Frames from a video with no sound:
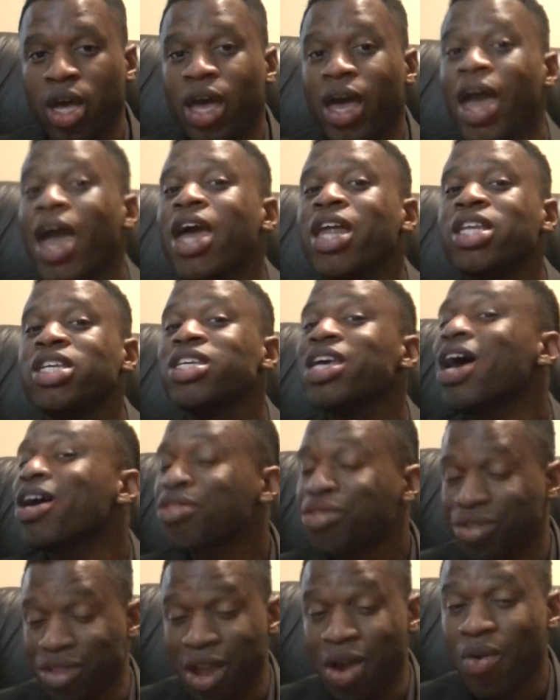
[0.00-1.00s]
And
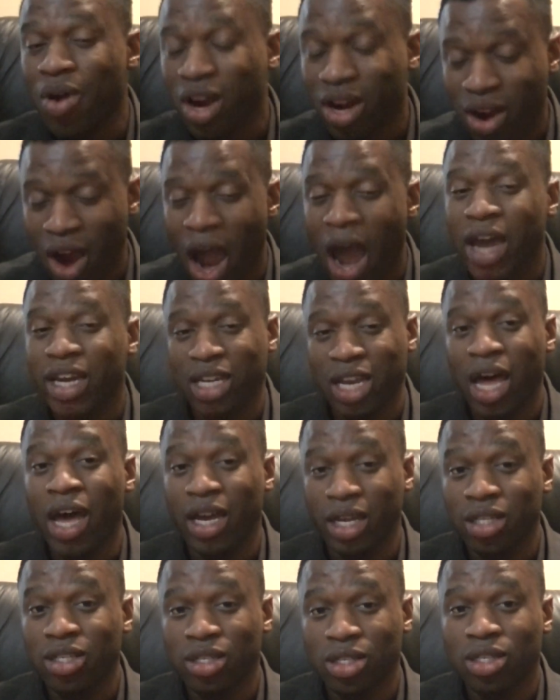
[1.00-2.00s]
yes, there are
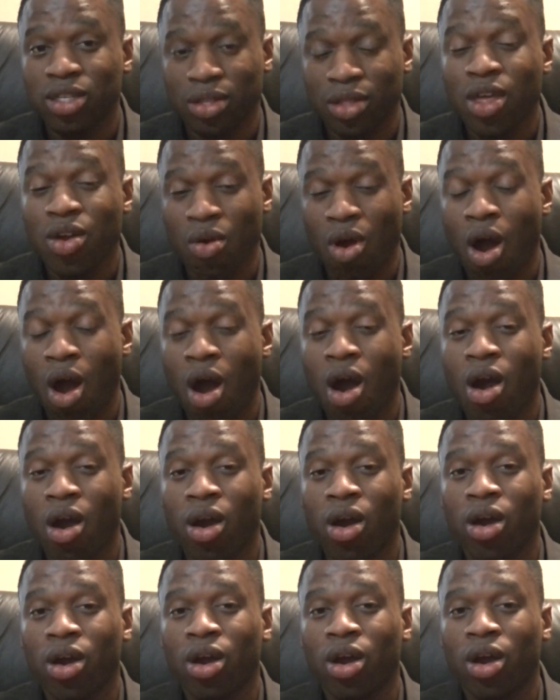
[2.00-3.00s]
guidelines. There are.
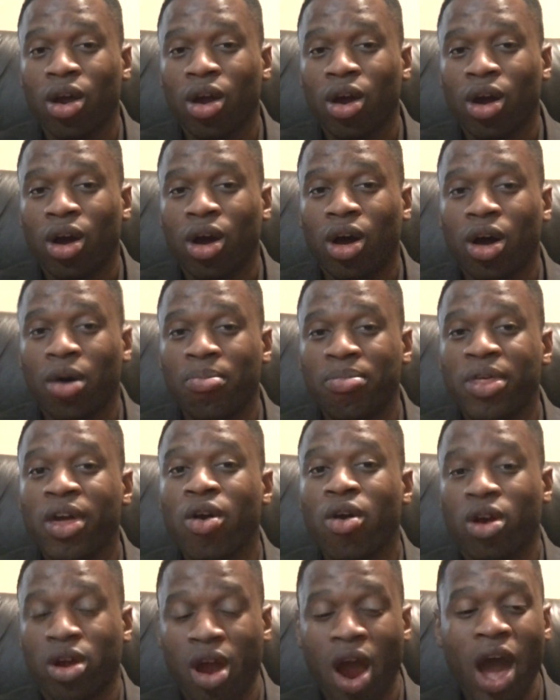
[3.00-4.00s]
There
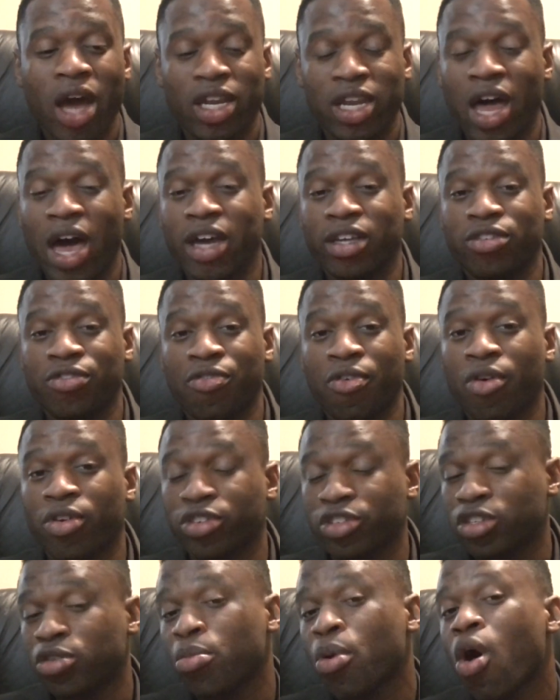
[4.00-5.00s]
are guidelines for a
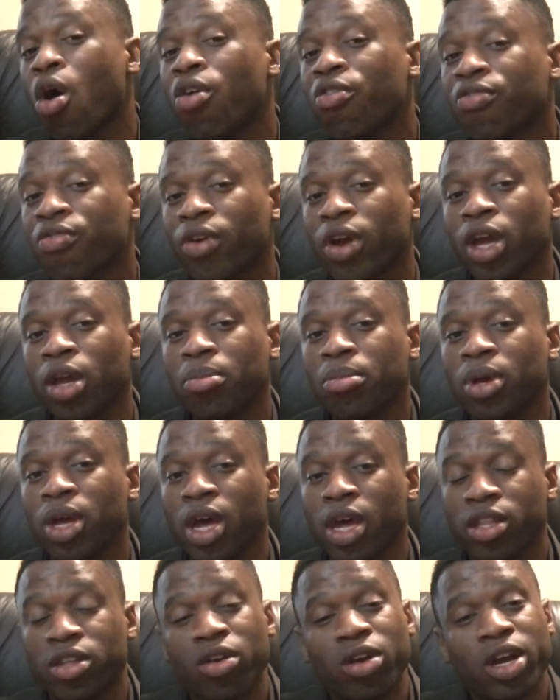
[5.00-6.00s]
small frame,
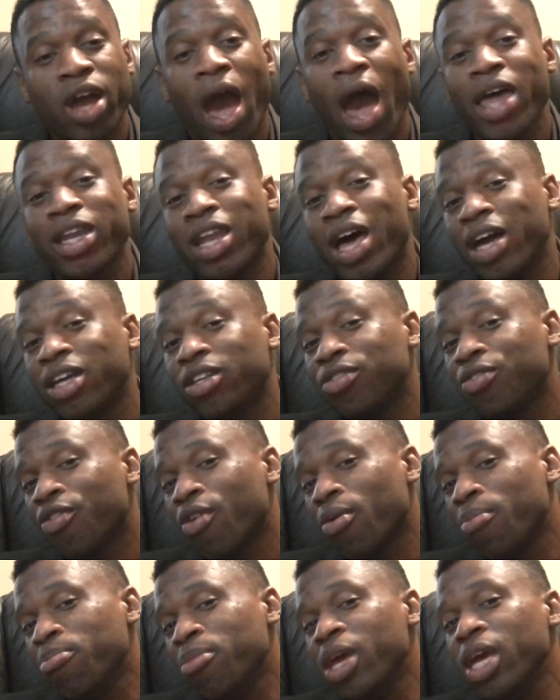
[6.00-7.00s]
there are guidelines for
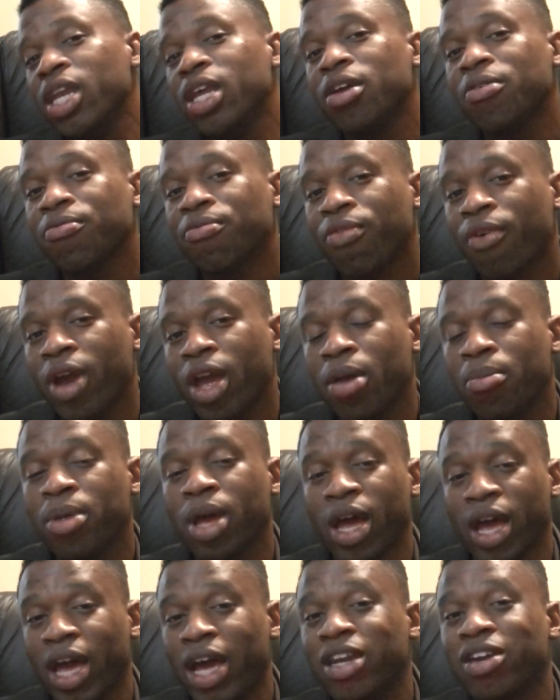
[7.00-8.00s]
a medium frame,
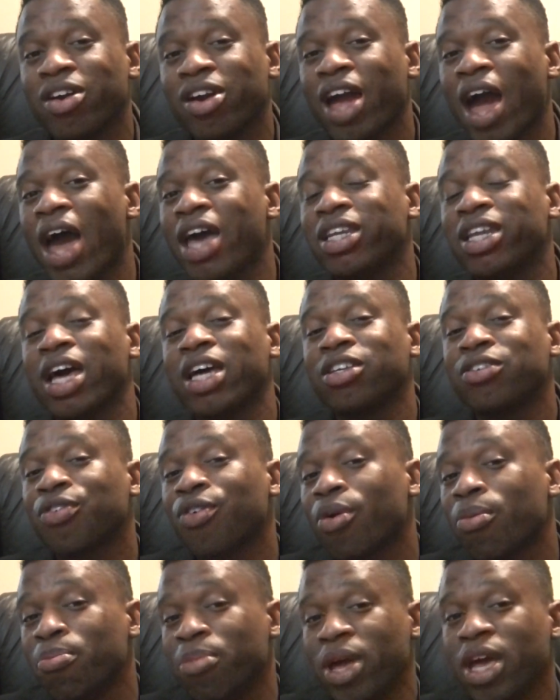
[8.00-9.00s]
and there are guidelines for
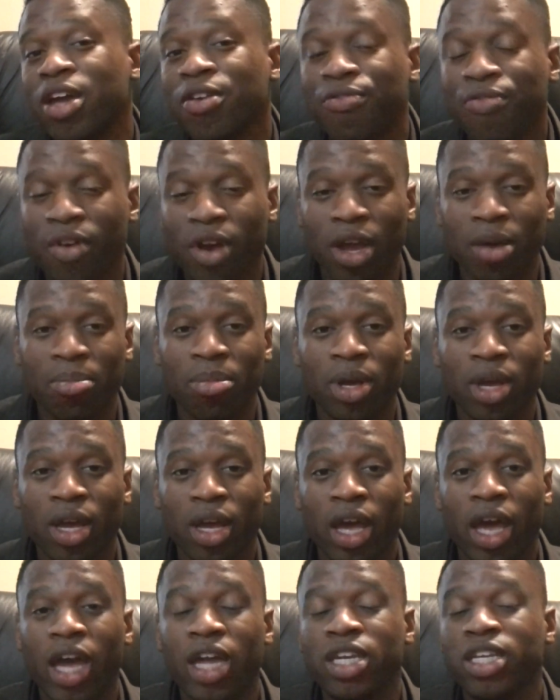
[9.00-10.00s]
a big frame.
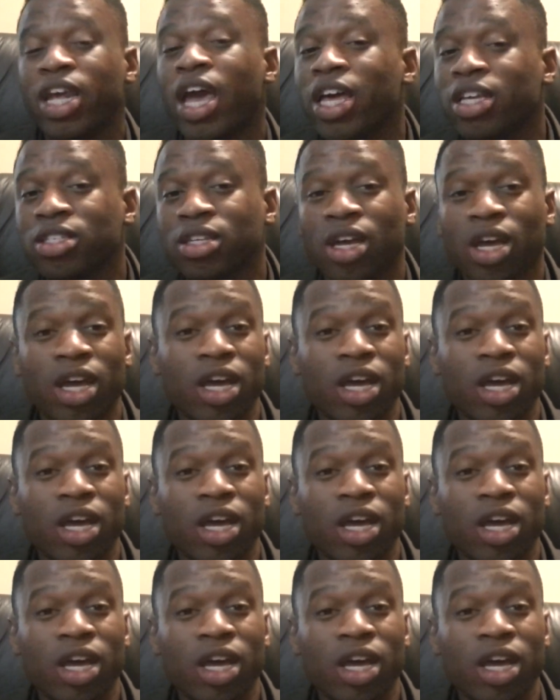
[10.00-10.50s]
And yes,